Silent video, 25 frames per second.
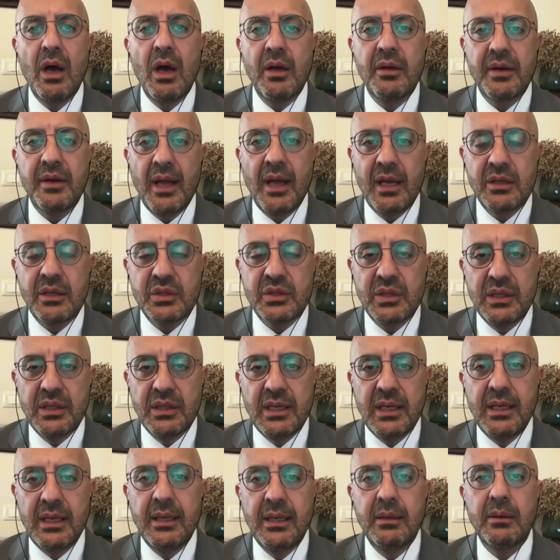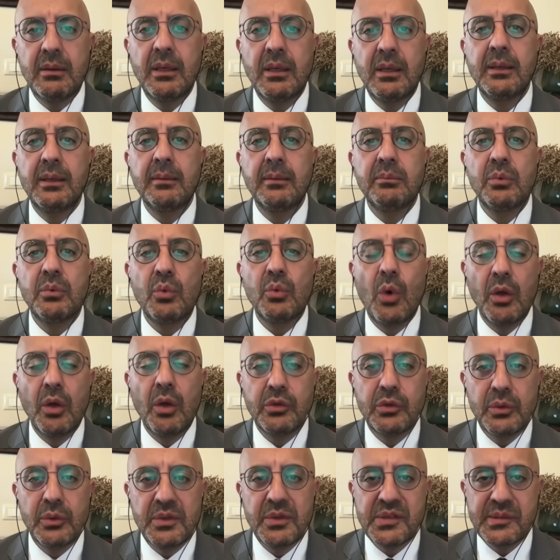We are actually
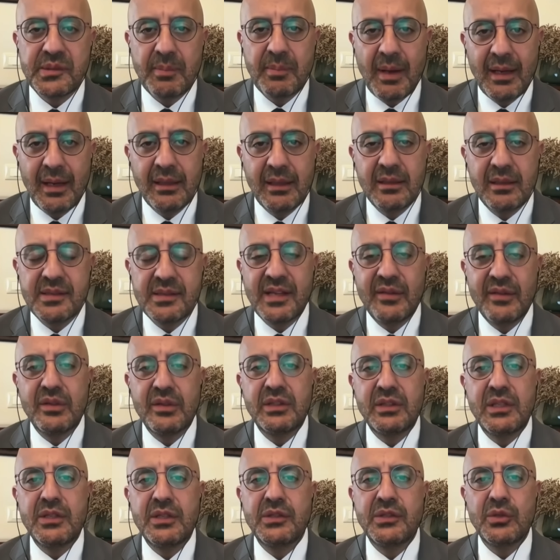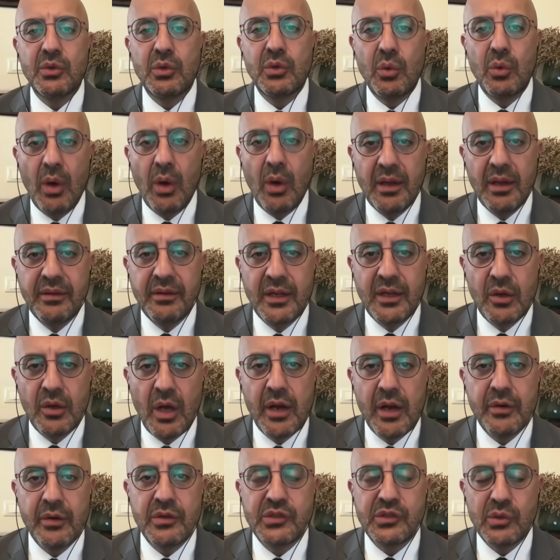want to respect 1701,
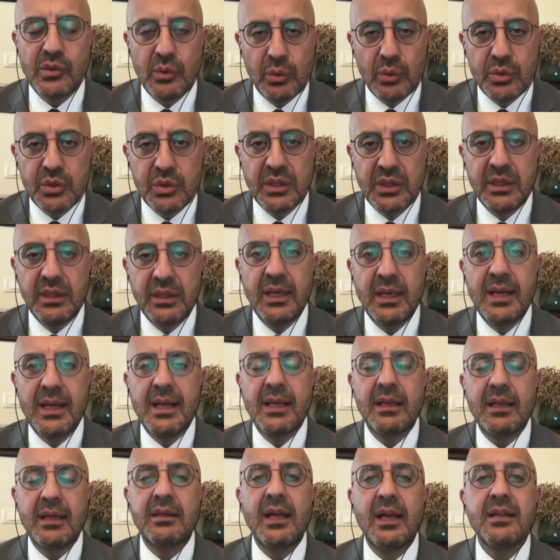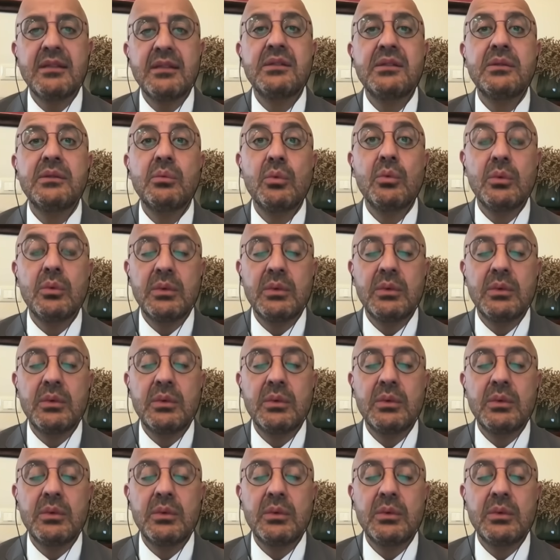the UN resolution that